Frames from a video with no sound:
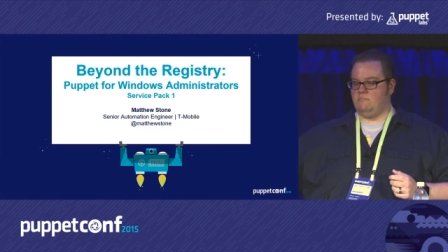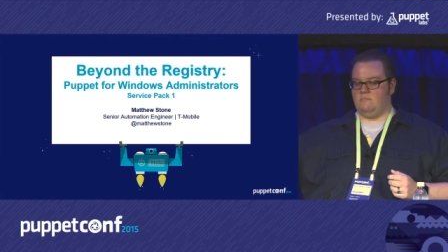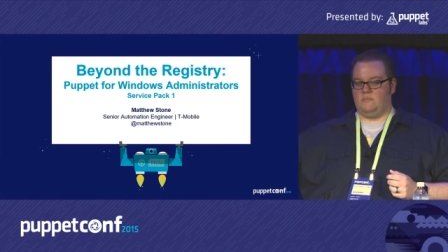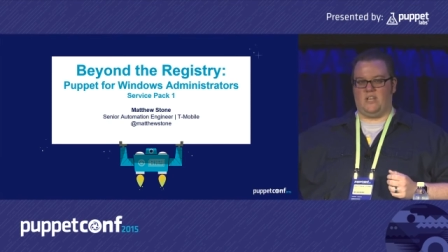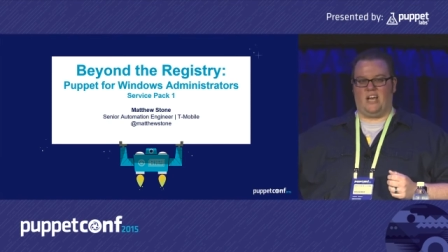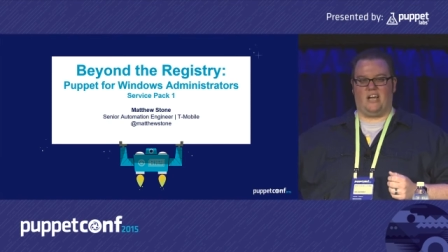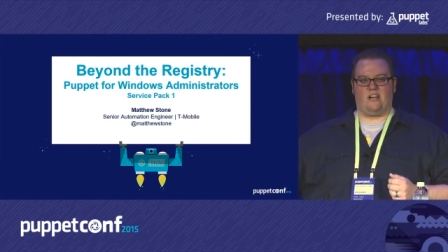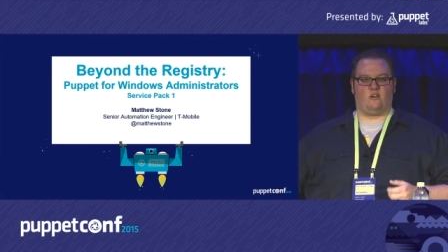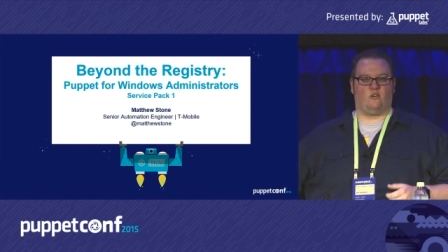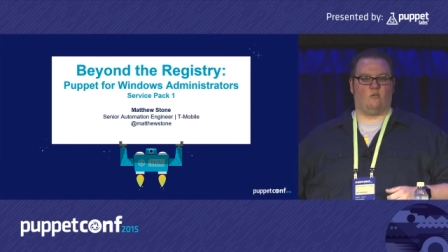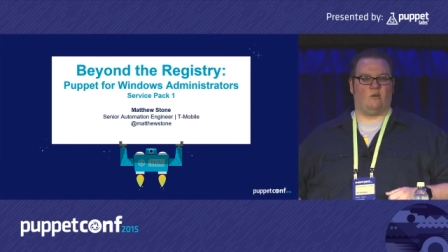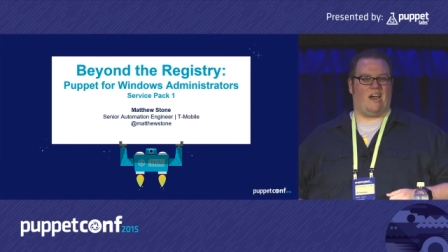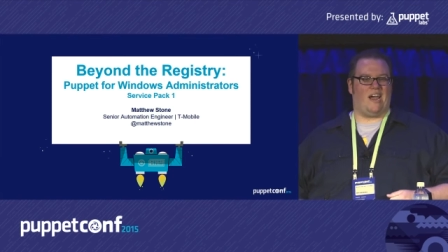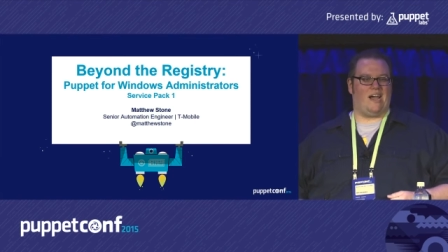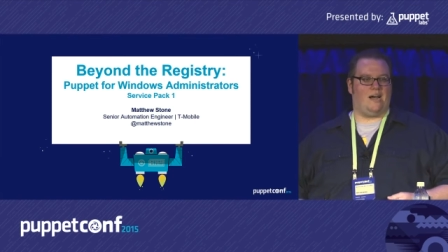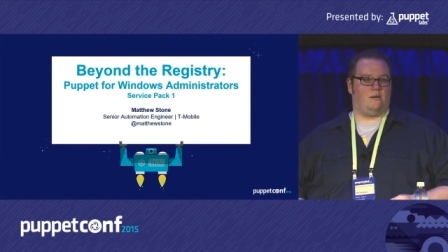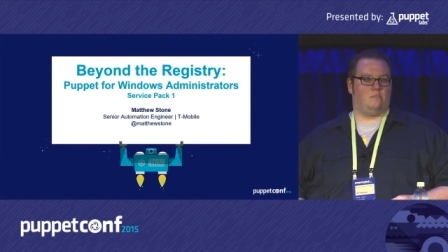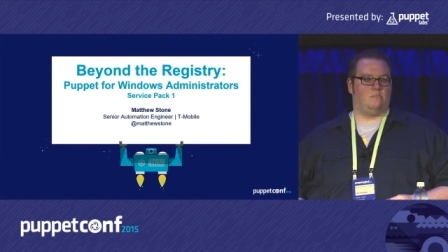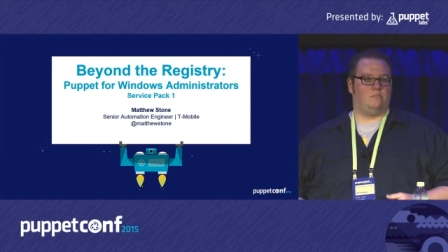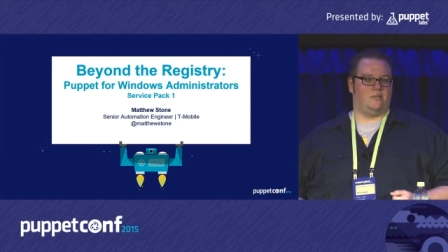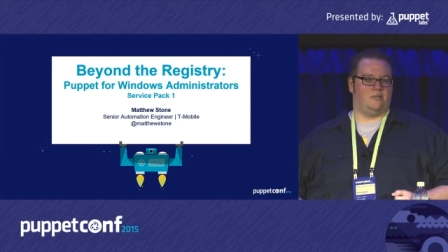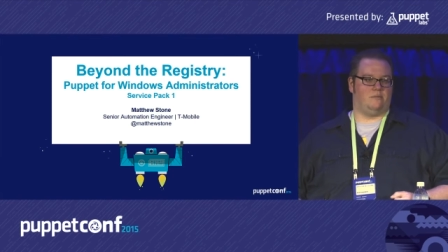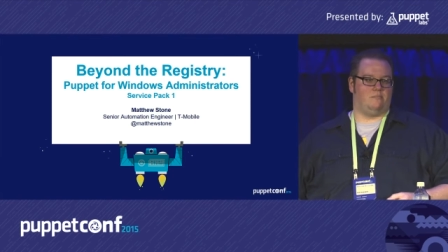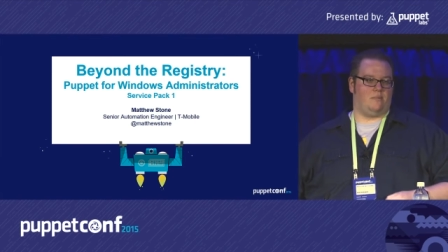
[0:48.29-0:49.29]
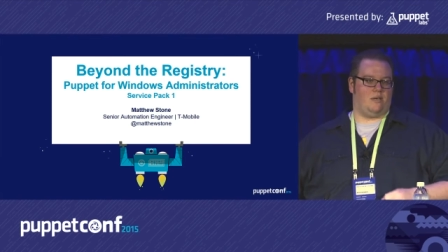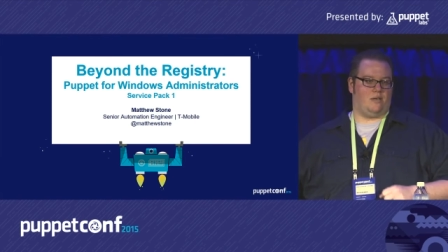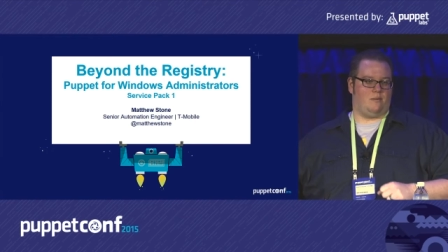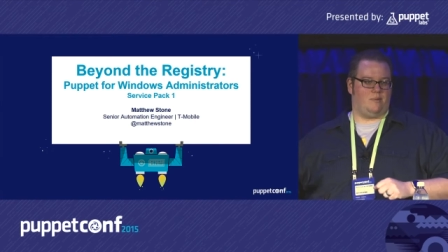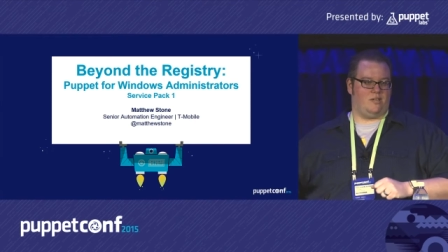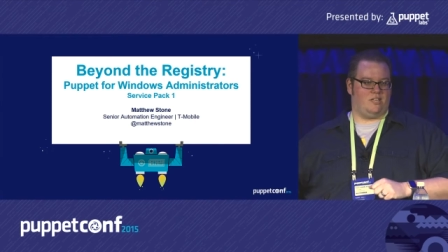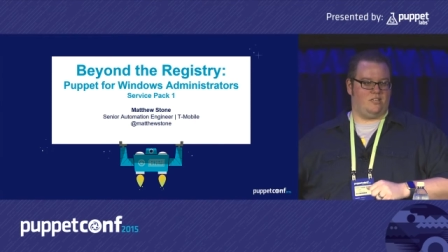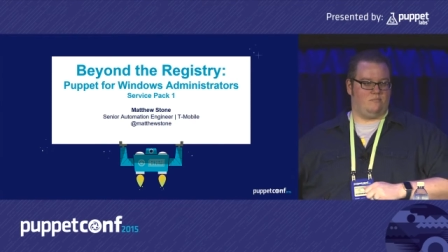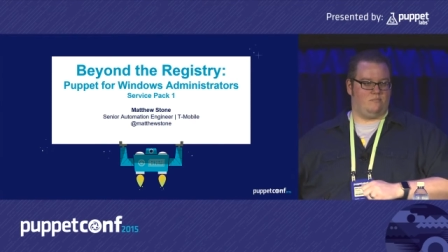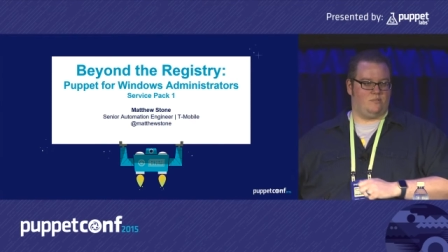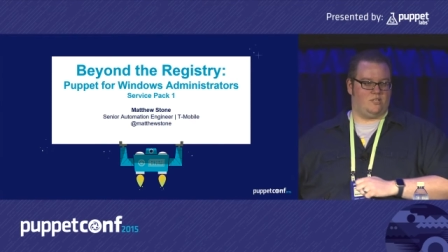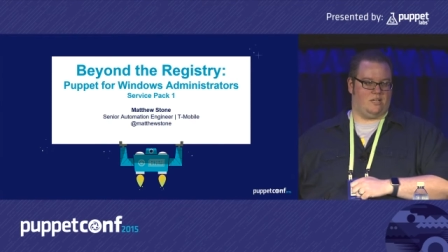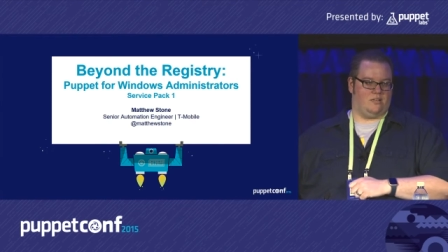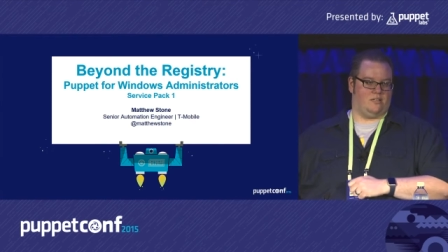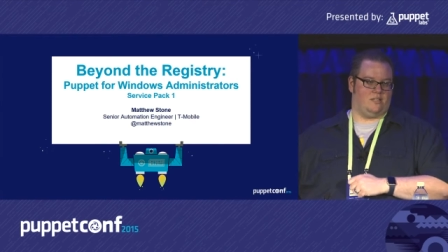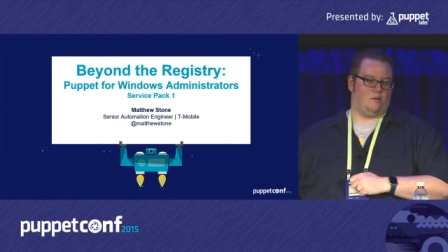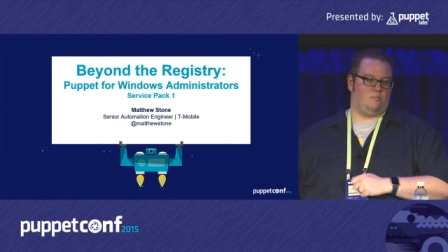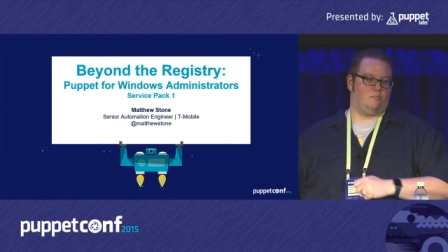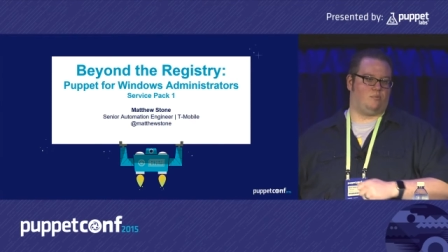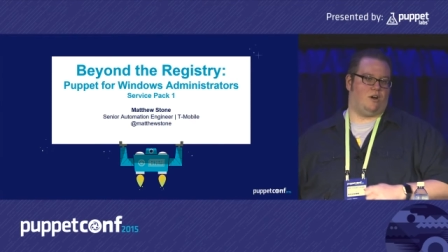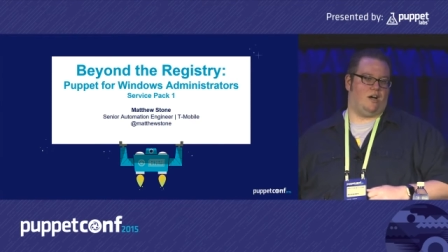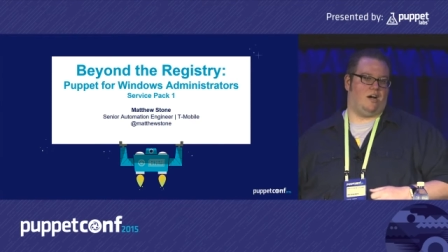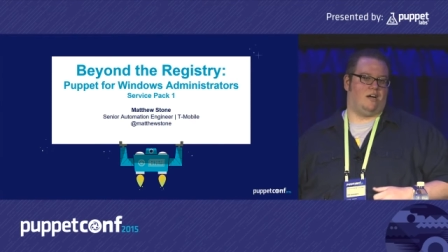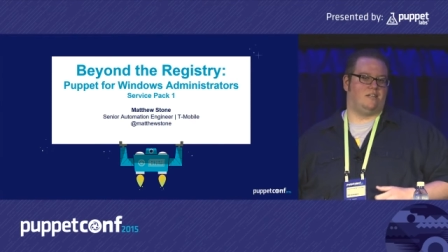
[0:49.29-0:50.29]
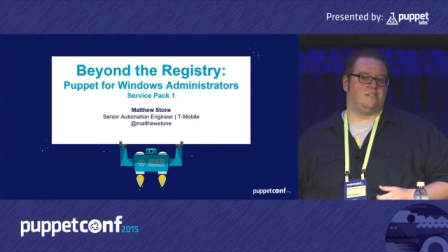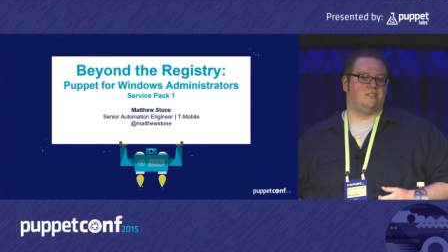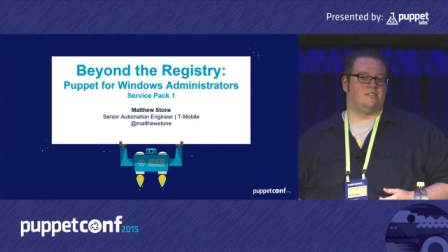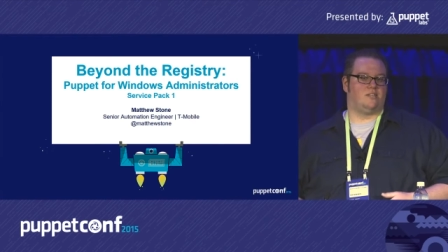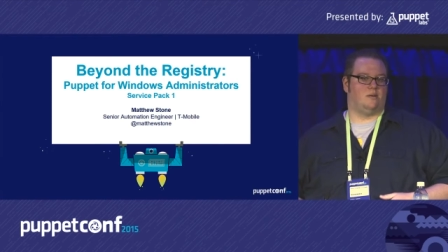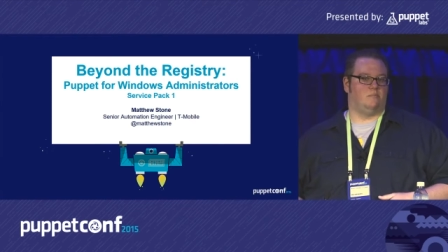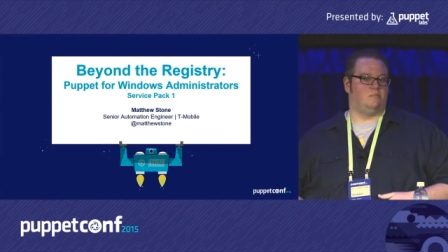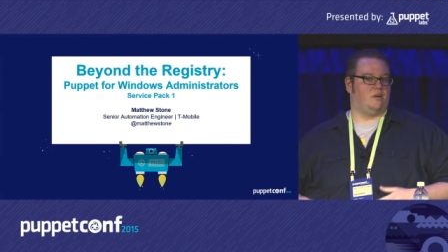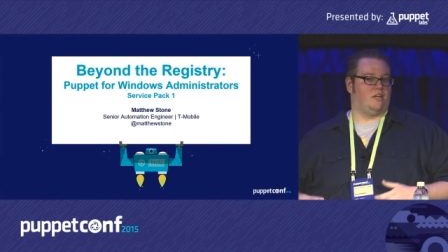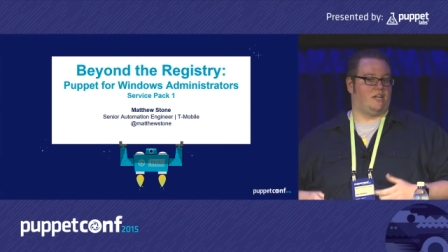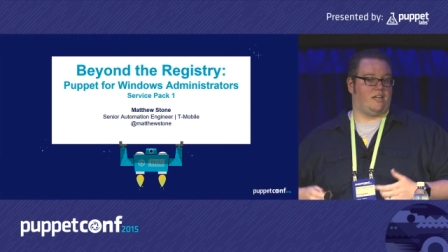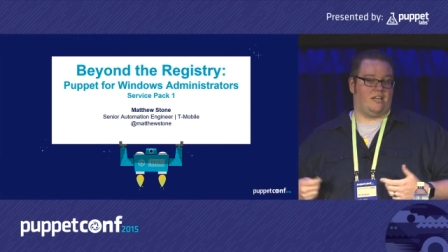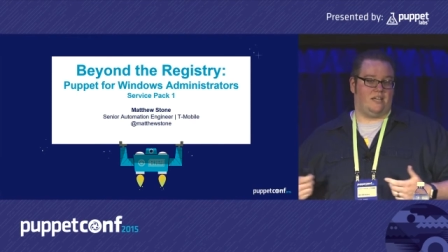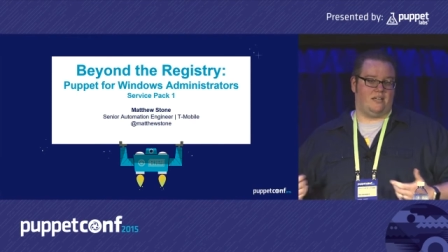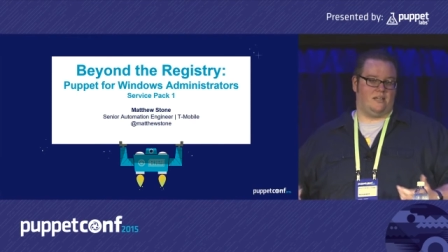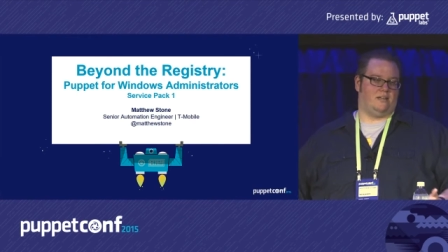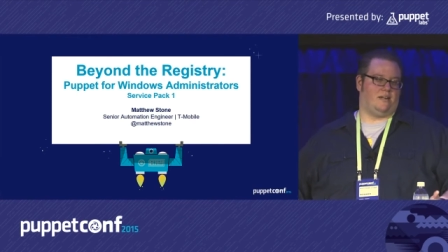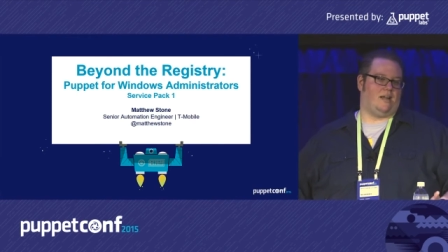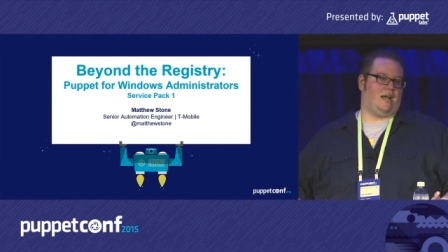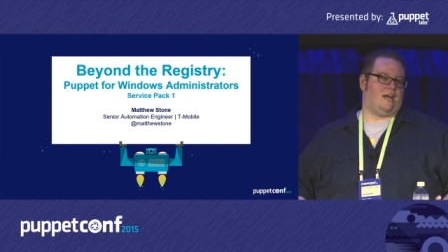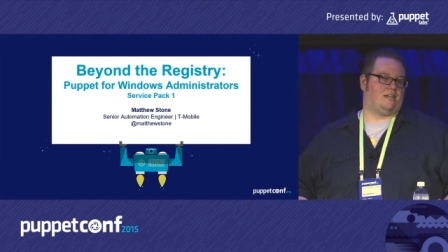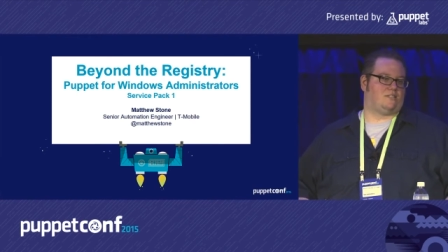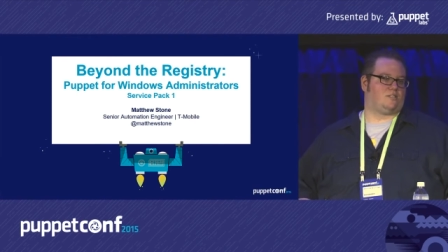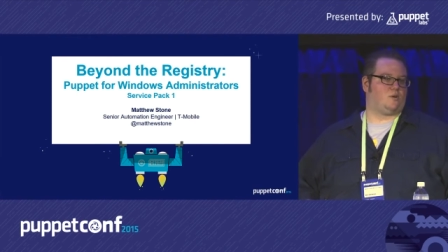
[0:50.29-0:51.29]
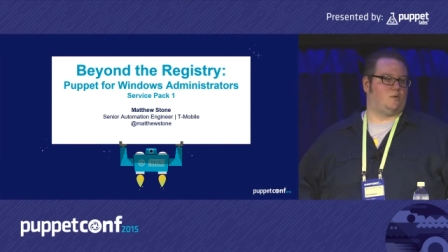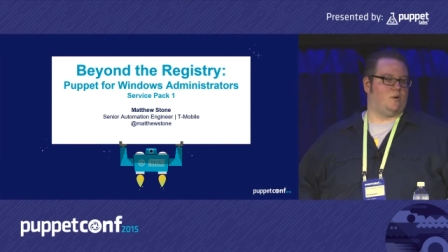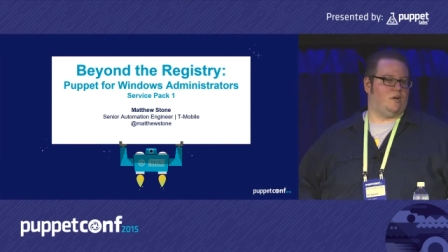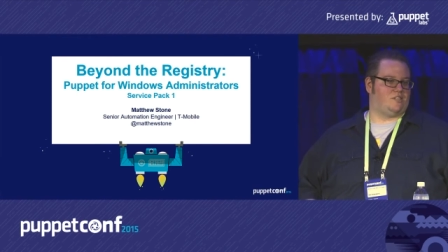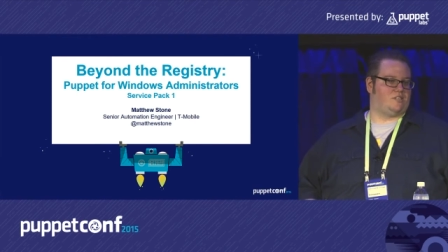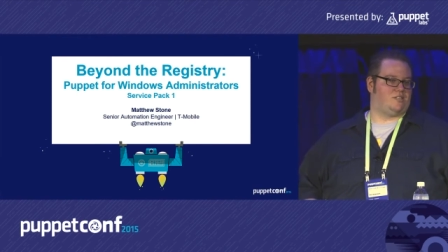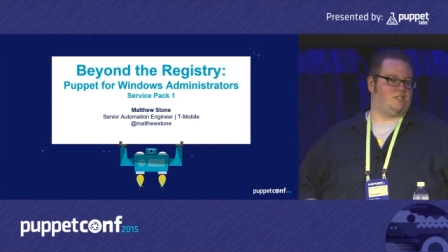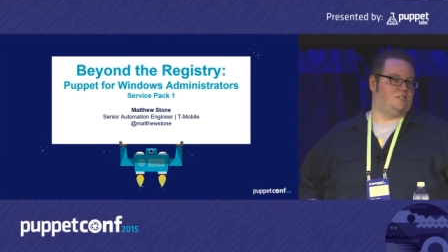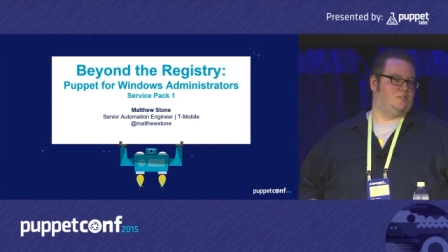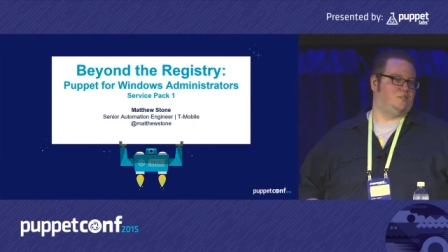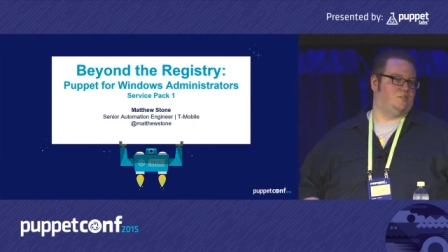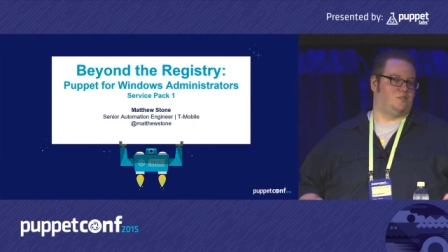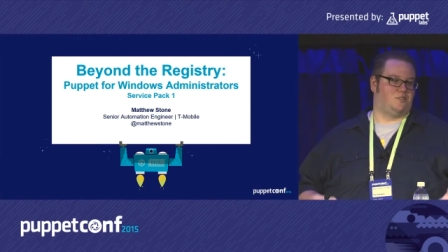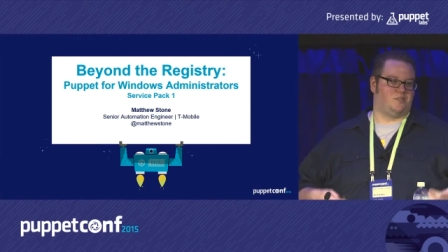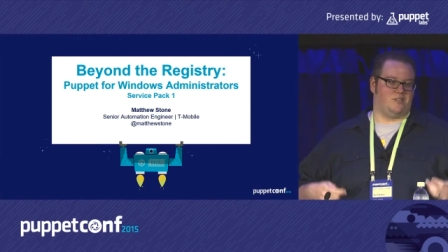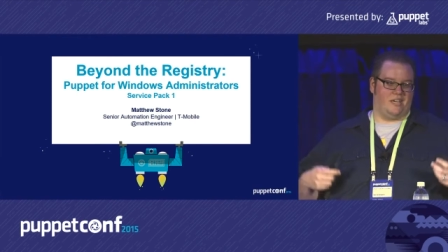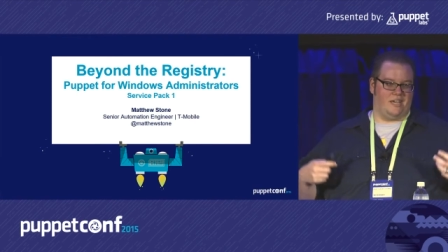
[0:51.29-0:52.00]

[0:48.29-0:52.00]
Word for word: not grab, but maybe gently prod somebody and ask questions.